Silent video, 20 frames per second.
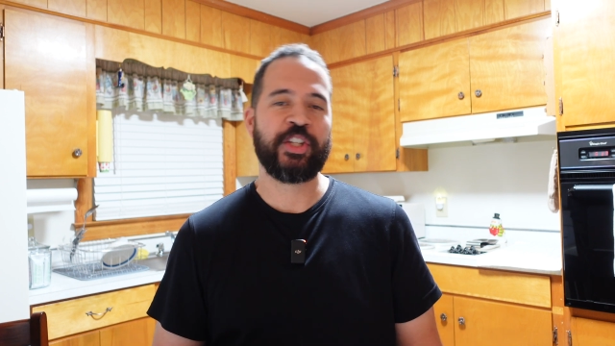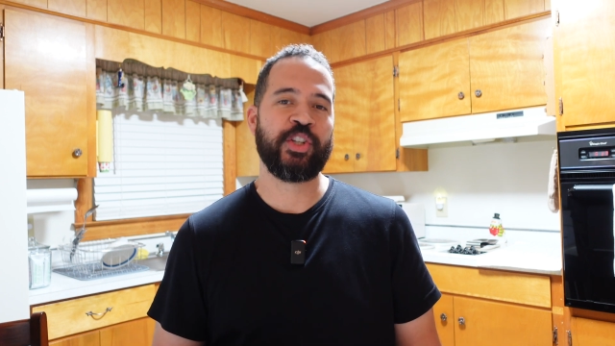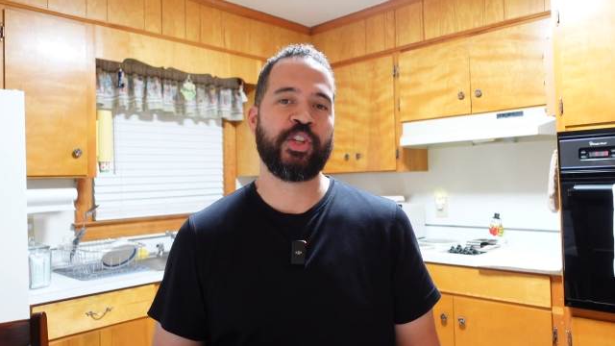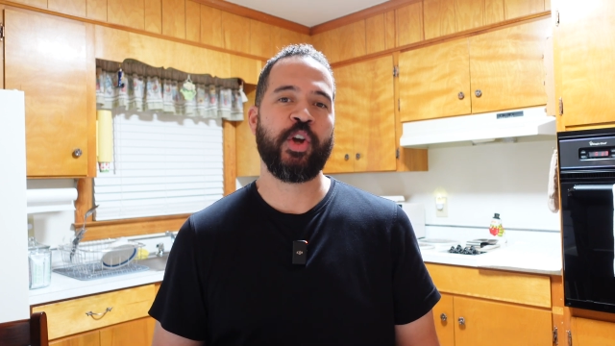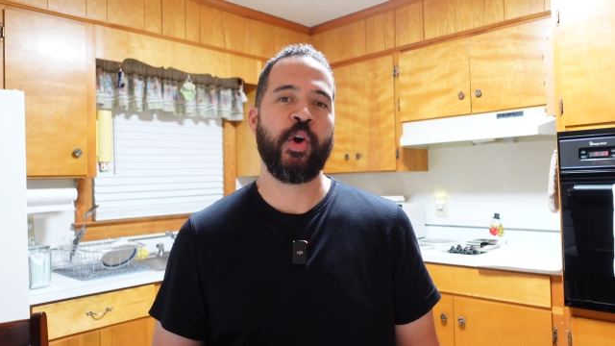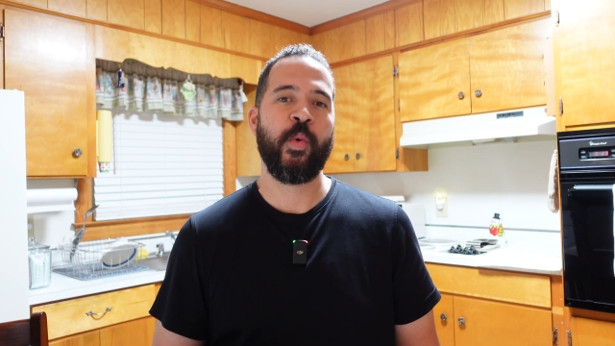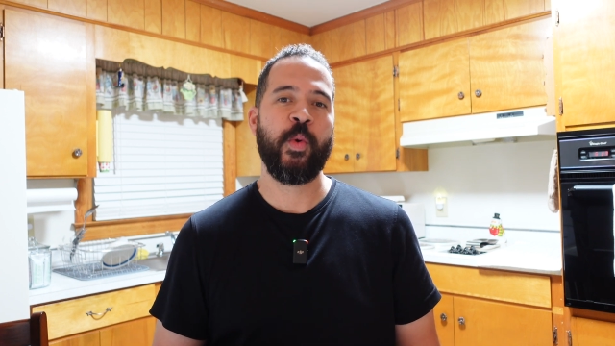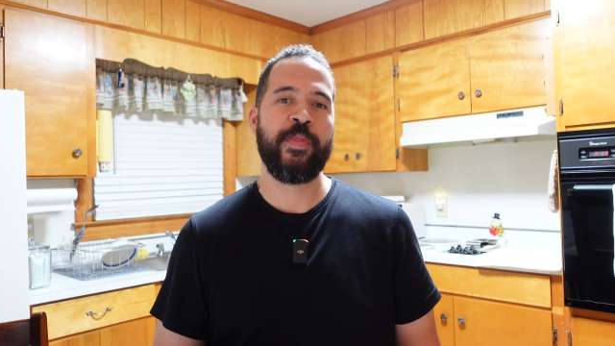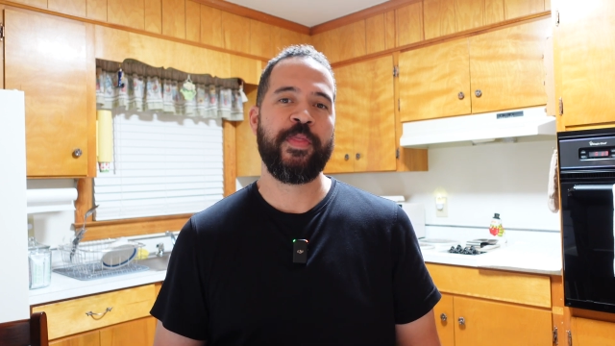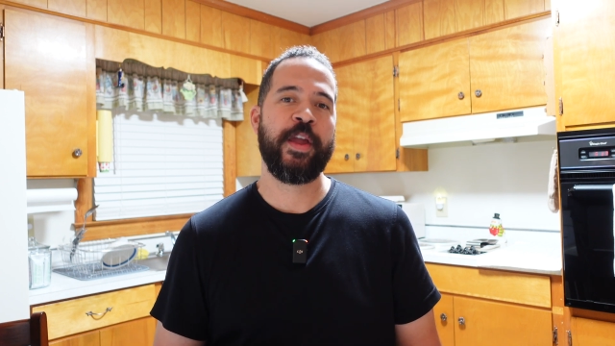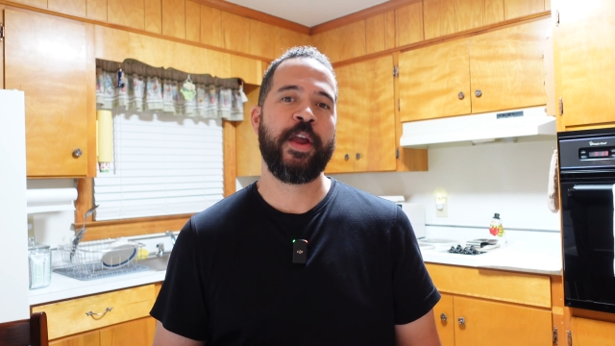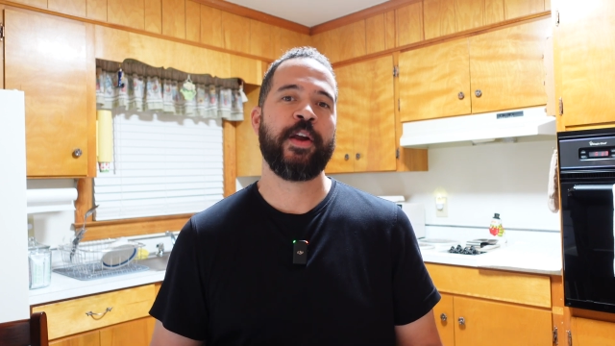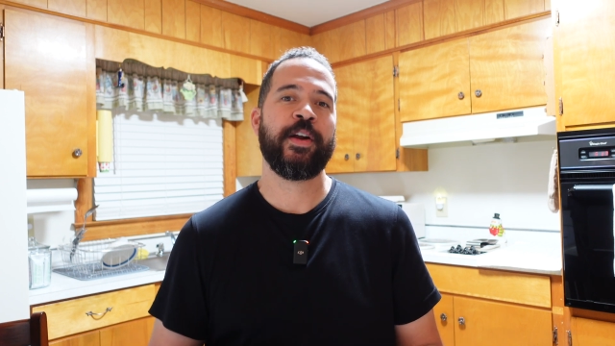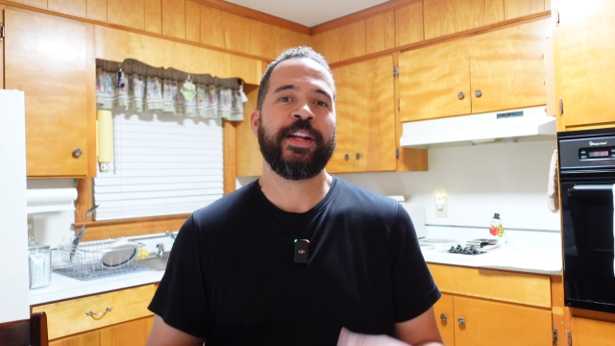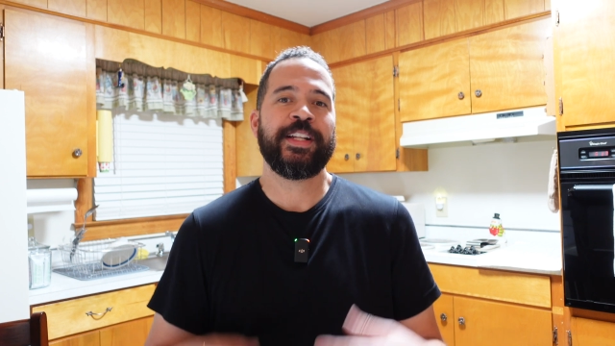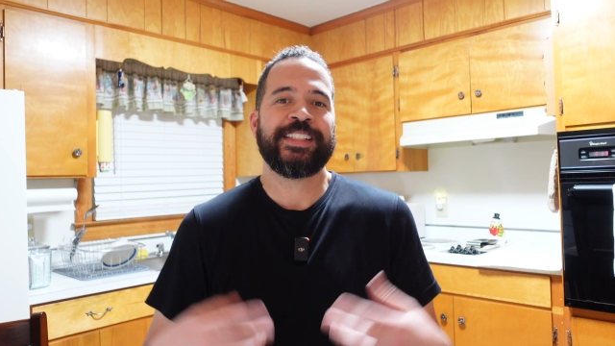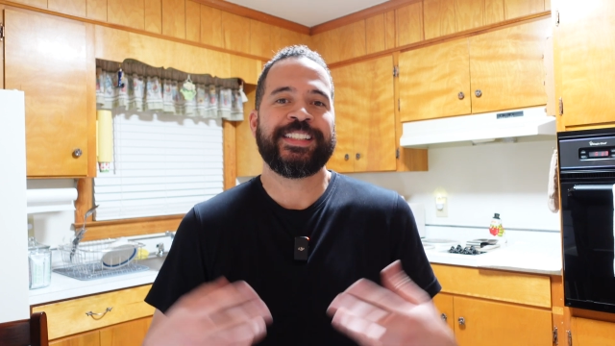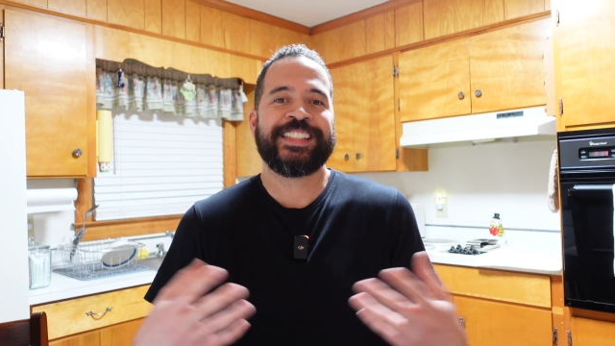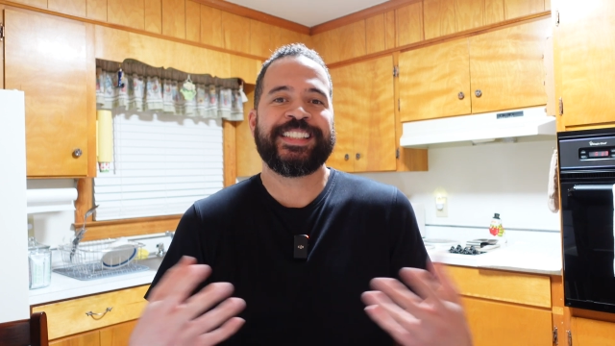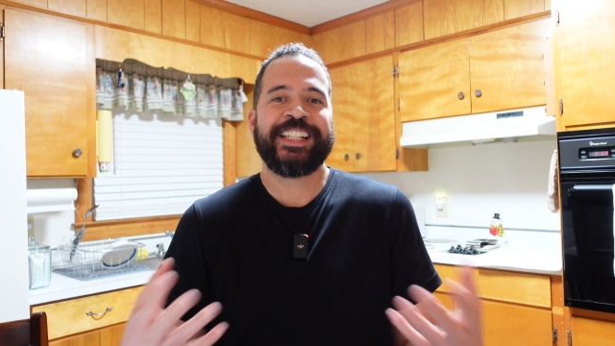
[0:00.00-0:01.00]
you go in there
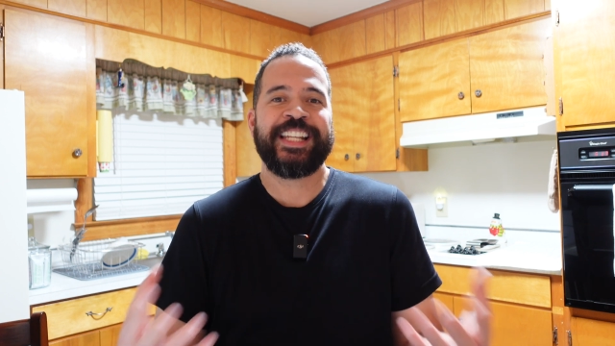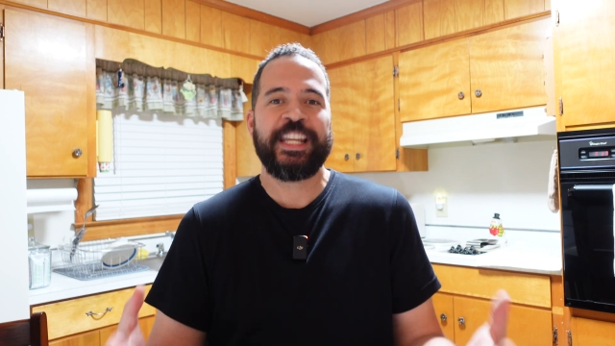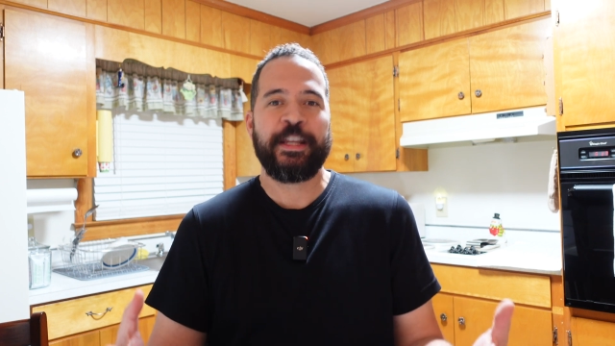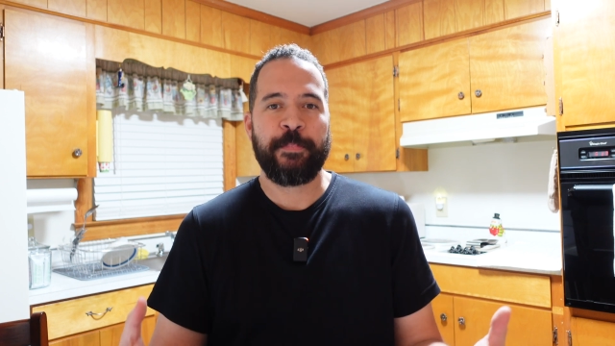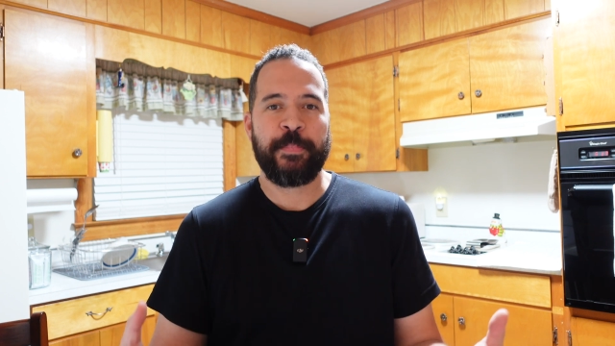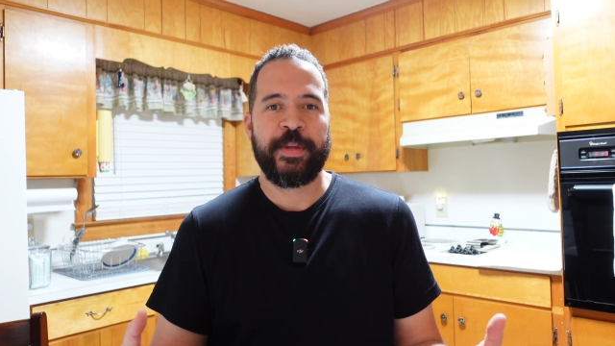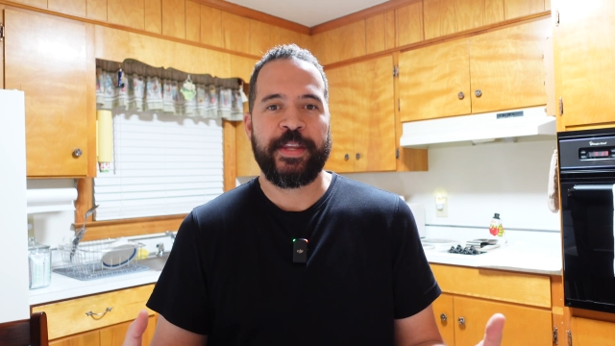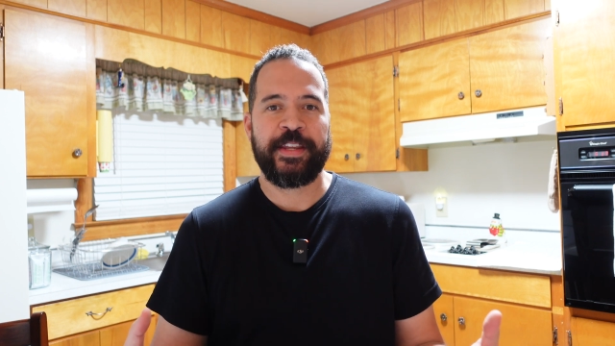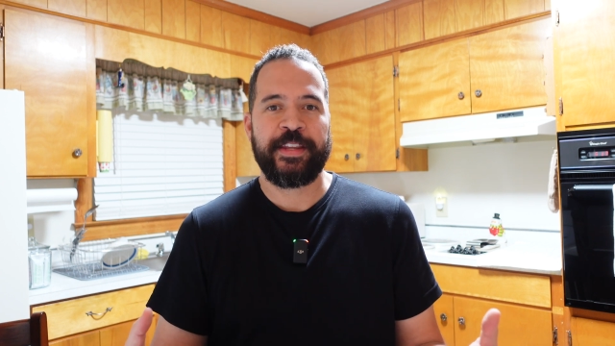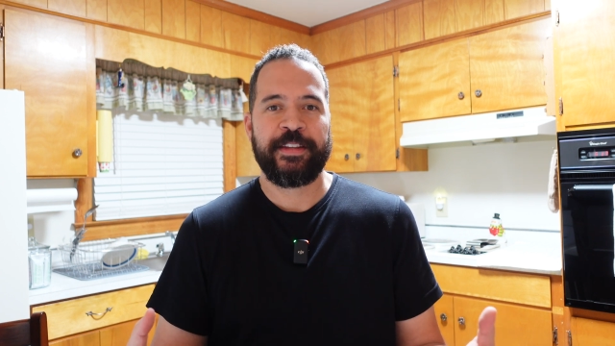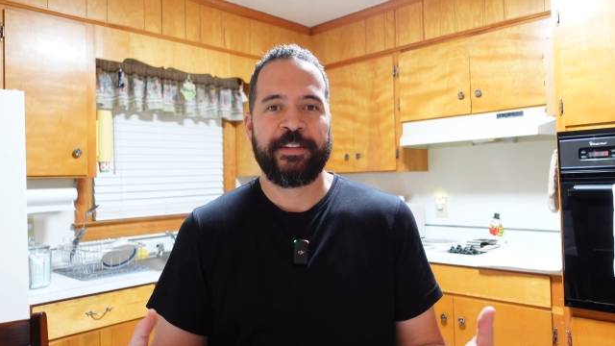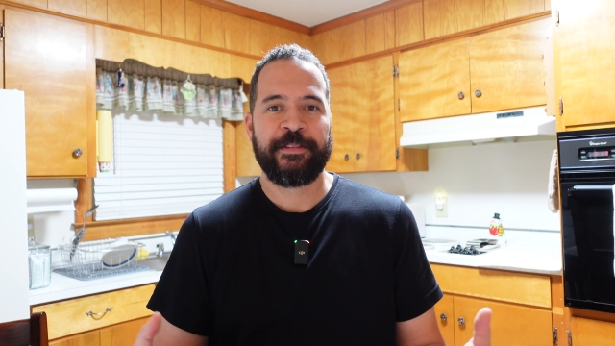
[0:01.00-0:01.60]
sleepy.